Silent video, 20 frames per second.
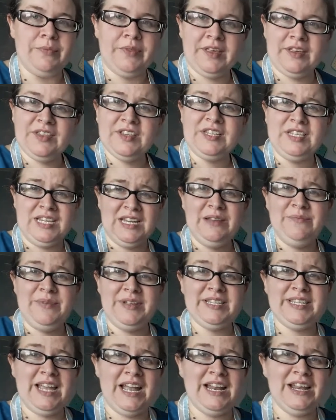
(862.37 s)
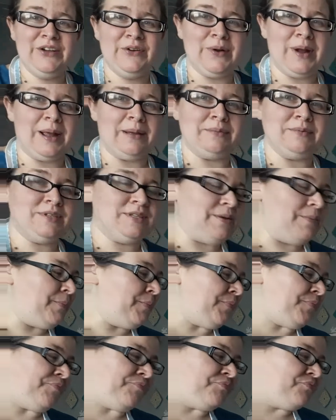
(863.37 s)
like the cinnamon Teddy Grahams.
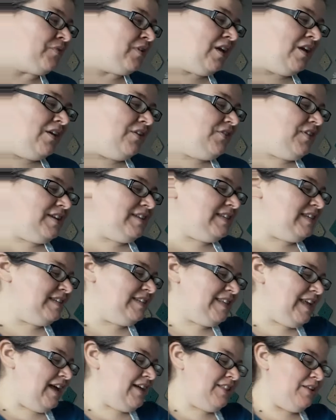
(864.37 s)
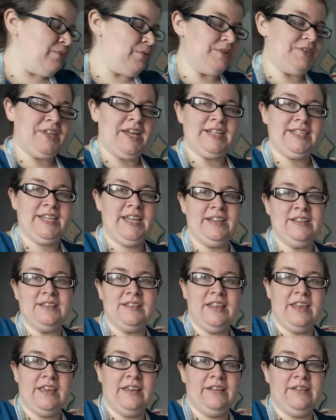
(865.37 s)
That's exactly what that tastes
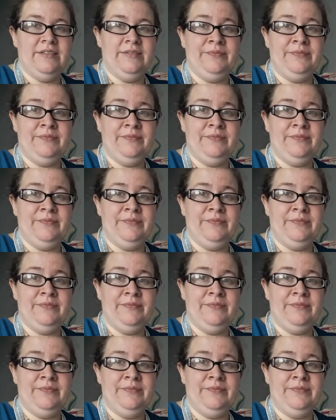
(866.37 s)
like.